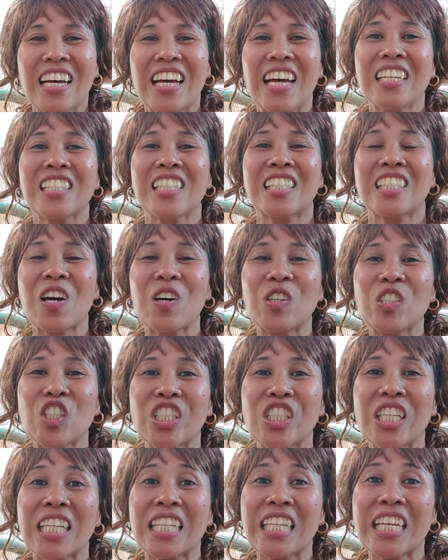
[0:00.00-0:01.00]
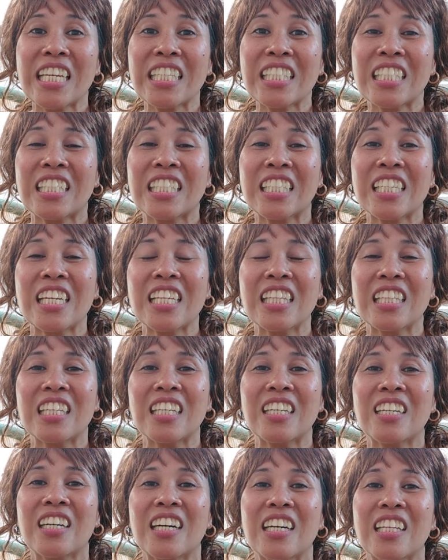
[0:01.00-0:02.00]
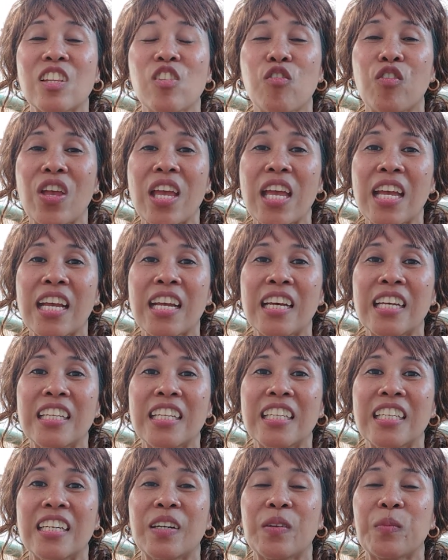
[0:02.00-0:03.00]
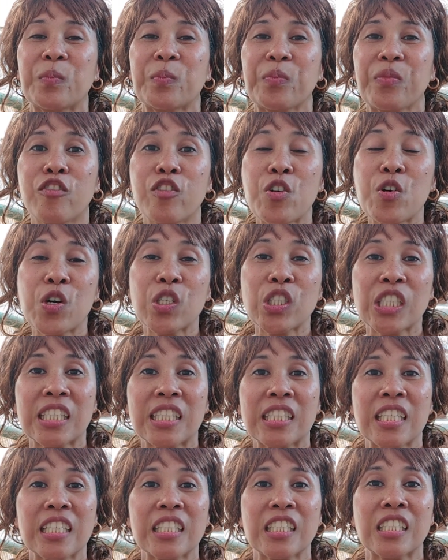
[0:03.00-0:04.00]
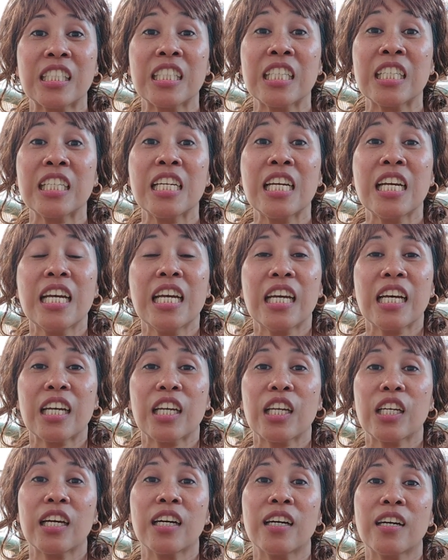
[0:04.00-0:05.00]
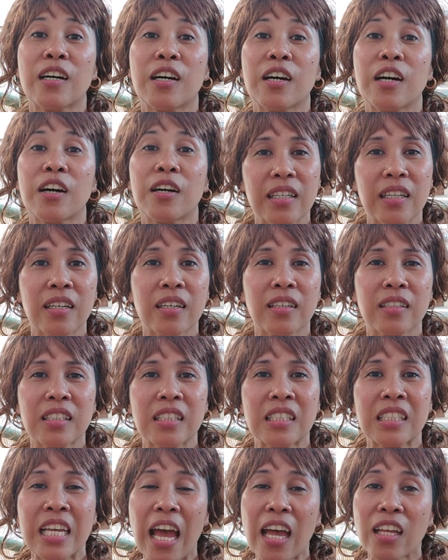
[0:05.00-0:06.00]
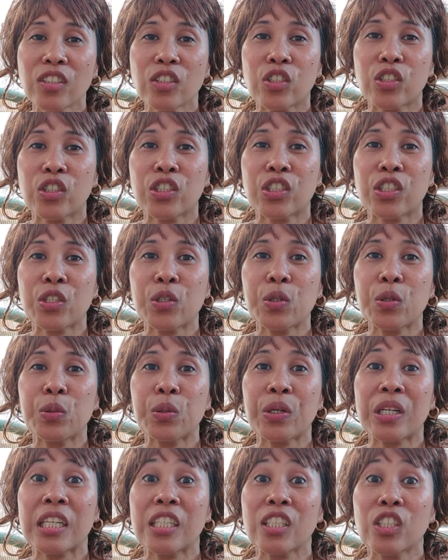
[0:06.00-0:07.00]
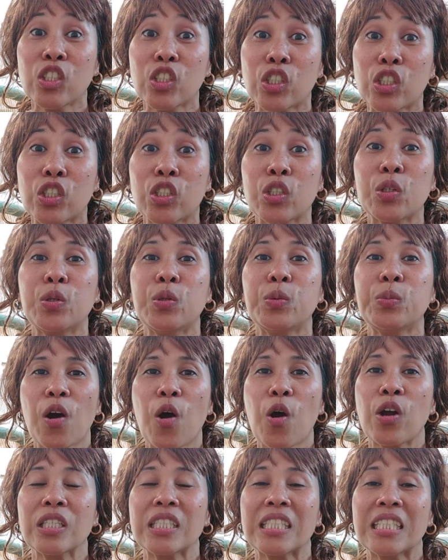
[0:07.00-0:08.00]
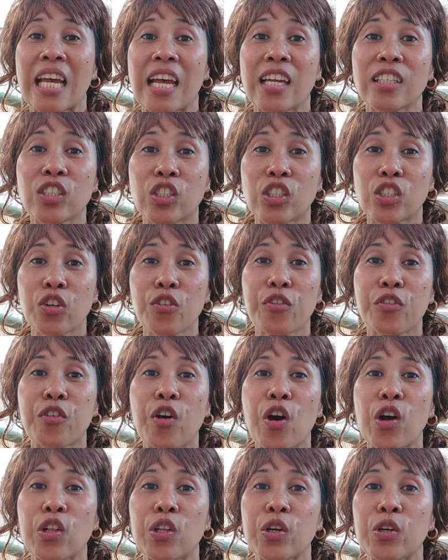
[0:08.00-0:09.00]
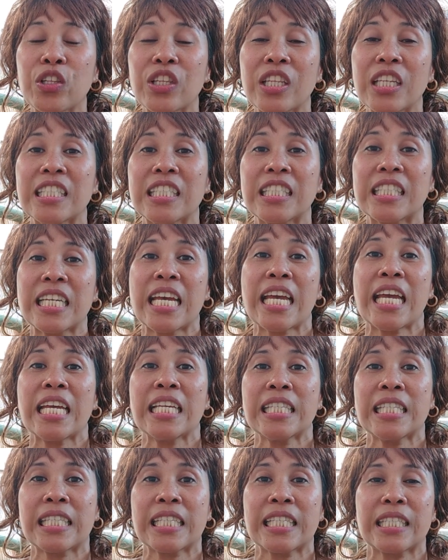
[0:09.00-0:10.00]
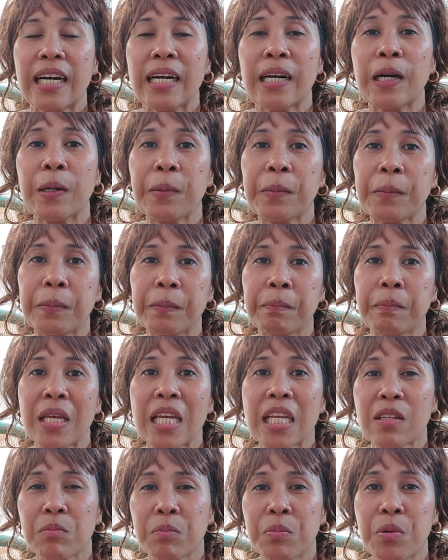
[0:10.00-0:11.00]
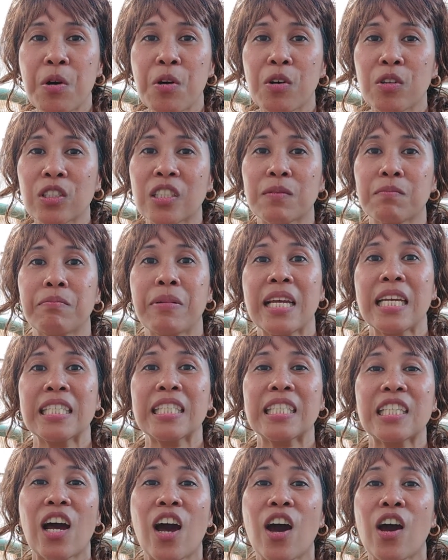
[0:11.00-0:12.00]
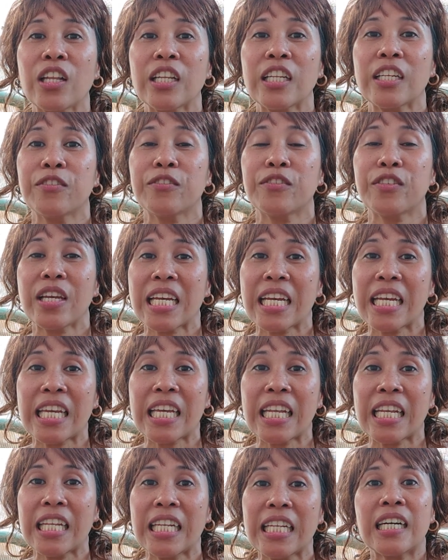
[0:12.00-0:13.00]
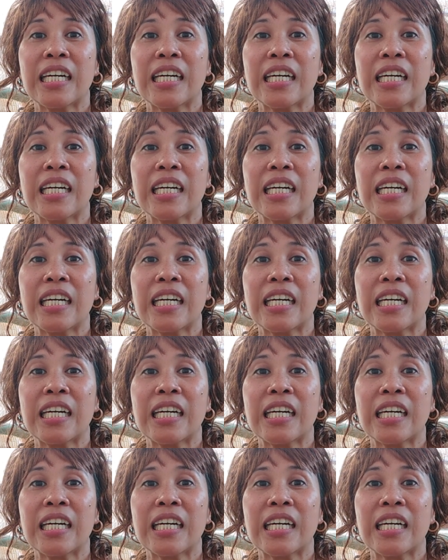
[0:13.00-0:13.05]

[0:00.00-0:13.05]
and so she listed uh, the vegan um, foods that she Uh, uh, tends to consume or tends to follow these days. Um, meatballs based on uh, vegan